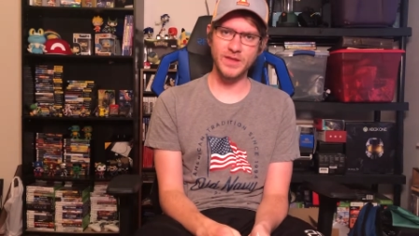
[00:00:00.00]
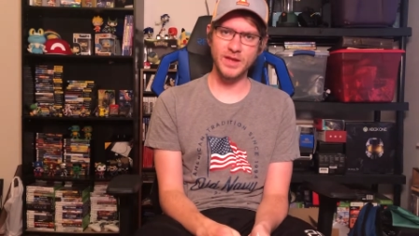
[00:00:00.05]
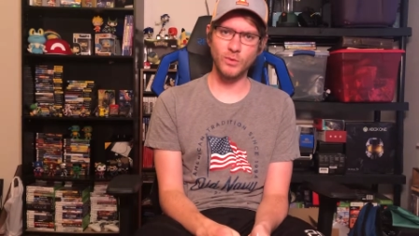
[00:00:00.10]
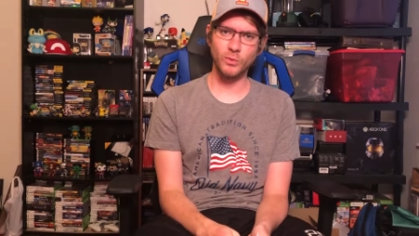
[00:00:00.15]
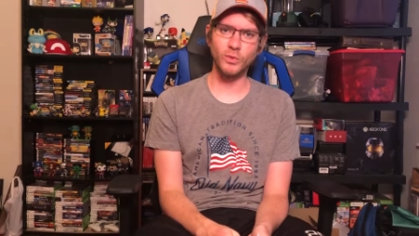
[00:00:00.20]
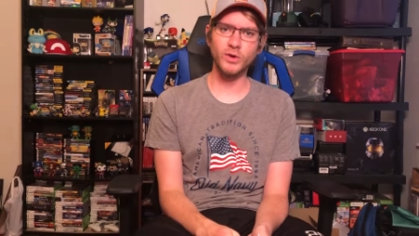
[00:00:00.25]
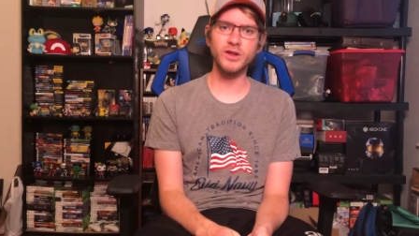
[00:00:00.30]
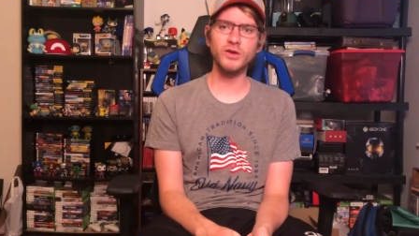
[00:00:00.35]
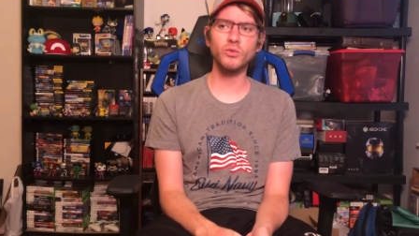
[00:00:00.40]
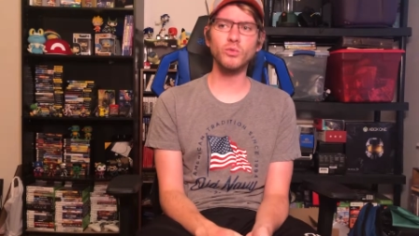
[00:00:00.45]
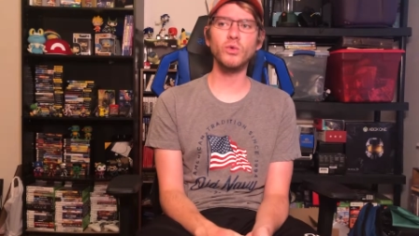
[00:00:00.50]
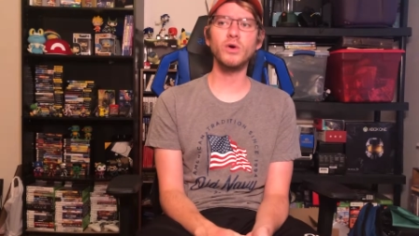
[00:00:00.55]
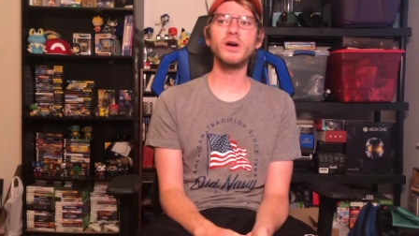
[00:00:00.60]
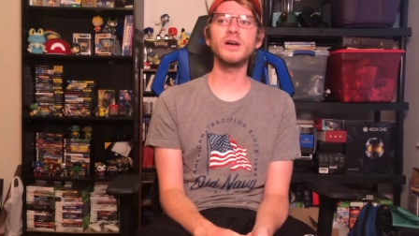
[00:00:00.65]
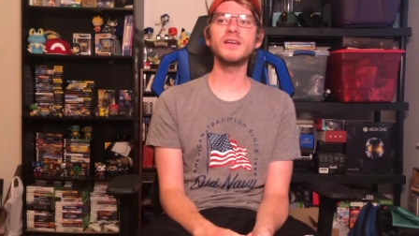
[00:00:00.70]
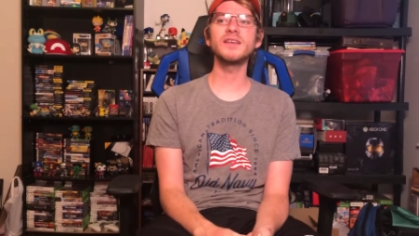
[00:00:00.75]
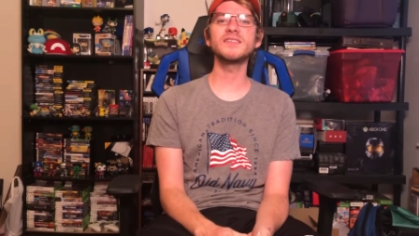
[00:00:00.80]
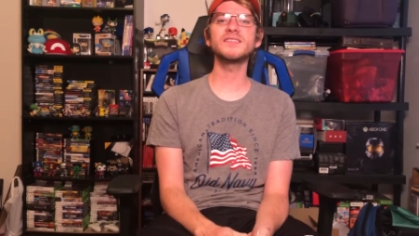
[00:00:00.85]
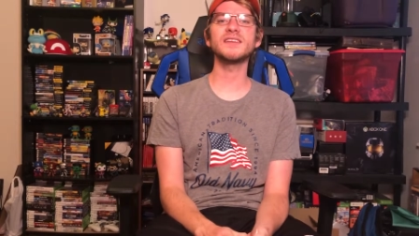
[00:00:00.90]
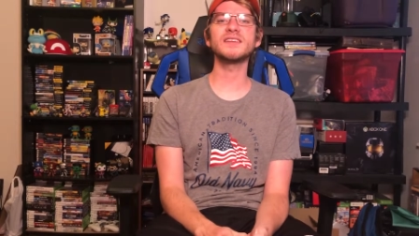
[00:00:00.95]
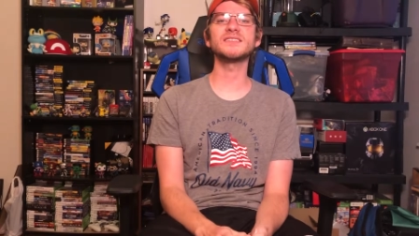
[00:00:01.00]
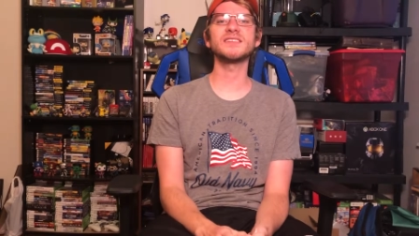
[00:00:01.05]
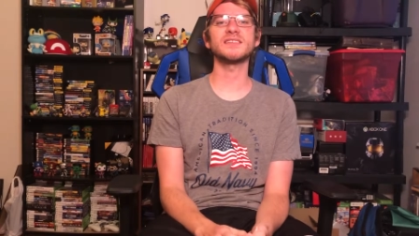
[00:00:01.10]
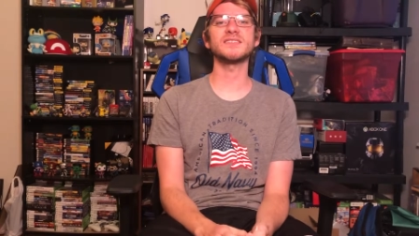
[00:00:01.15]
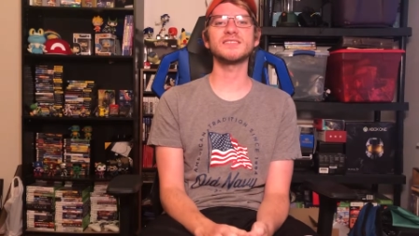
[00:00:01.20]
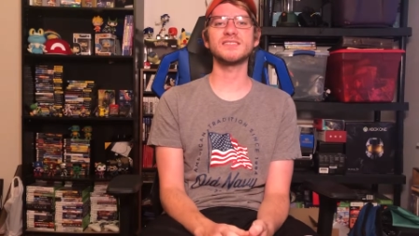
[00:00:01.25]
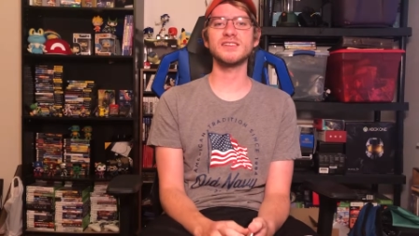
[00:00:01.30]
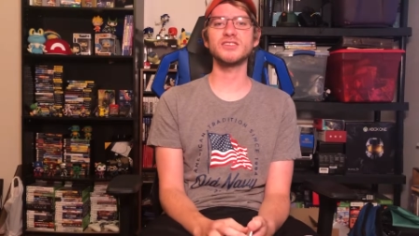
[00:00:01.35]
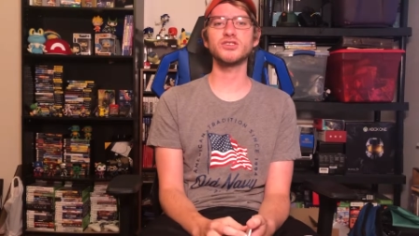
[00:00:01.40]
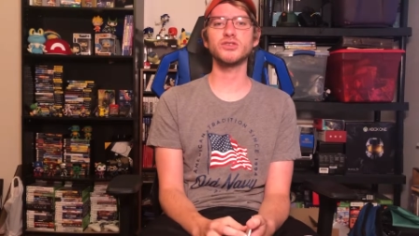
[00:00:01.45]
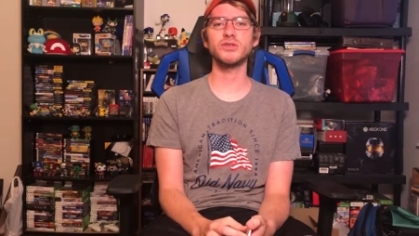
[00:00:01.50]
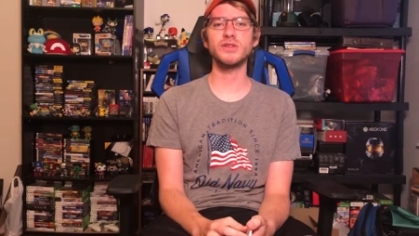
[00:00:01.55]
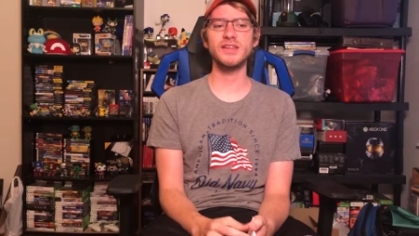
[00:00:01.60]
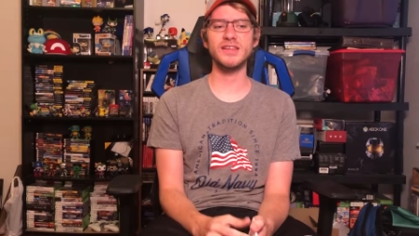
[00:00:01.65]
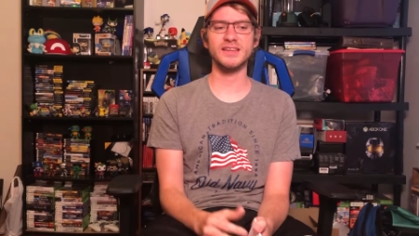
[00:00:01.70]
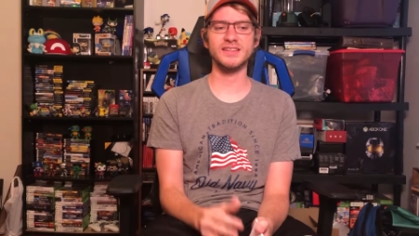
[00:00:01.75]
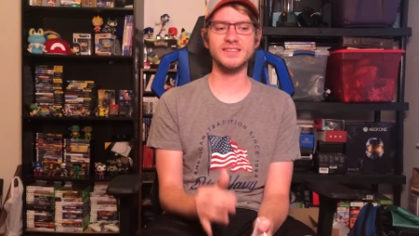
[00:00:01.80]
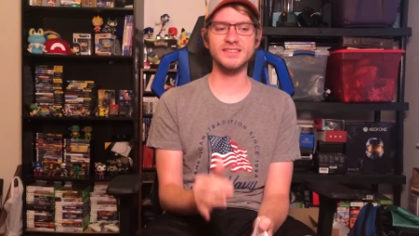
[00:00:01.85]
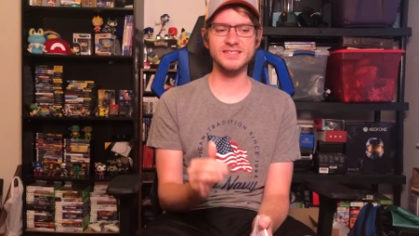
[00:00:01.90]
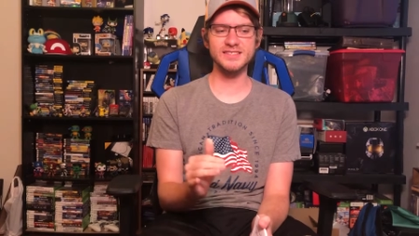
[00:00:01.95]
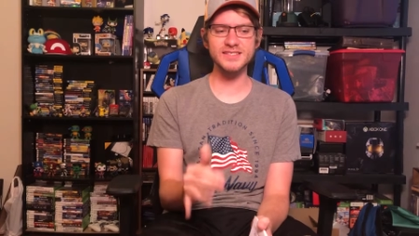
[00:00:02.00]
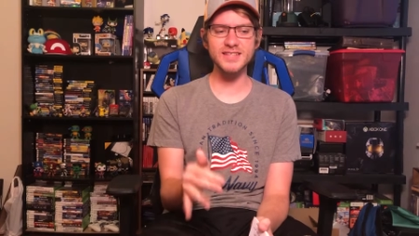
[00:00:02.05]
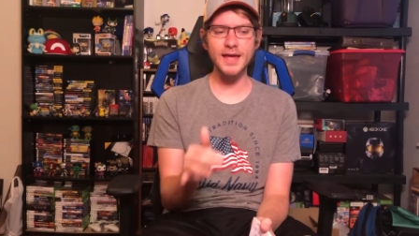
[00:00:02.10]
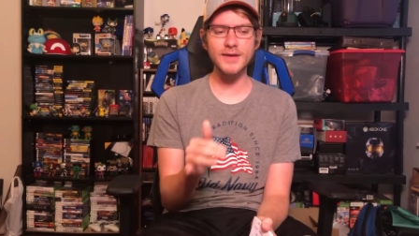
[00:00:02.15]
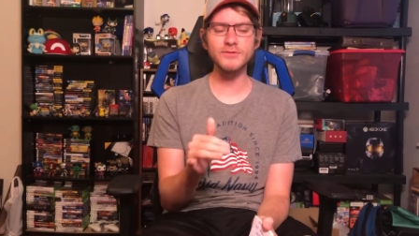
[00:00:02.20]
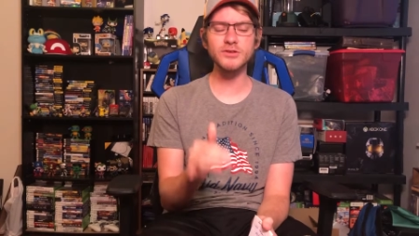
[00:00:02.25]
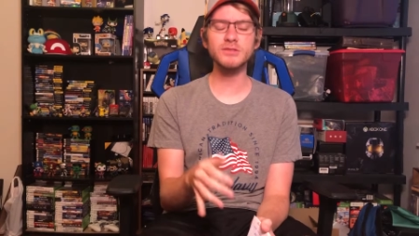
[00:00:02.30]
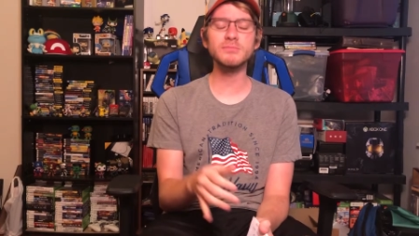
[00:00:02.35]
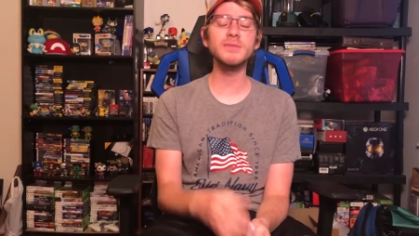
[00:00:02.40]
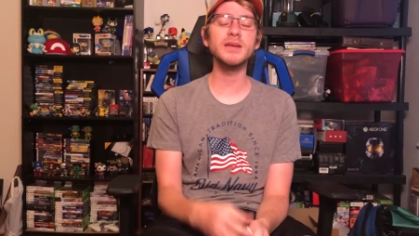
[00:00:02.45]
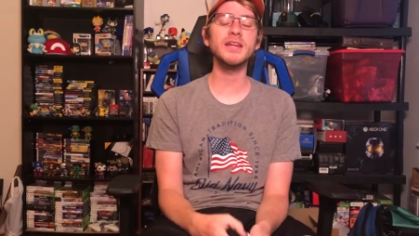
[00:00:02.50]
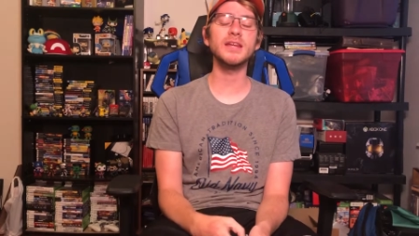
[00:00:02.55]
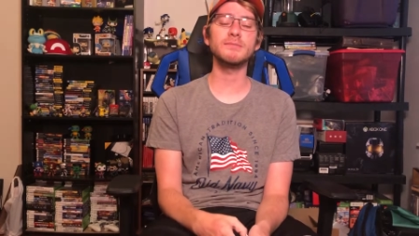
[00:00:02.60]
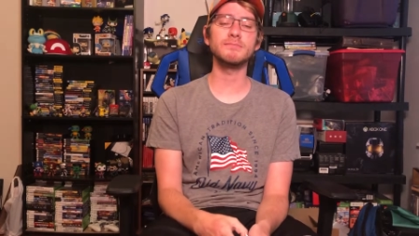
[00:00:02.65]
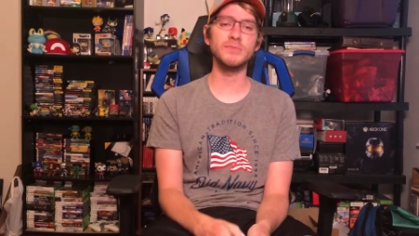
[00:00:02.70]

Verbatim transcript: What it was is essentially a seven-minute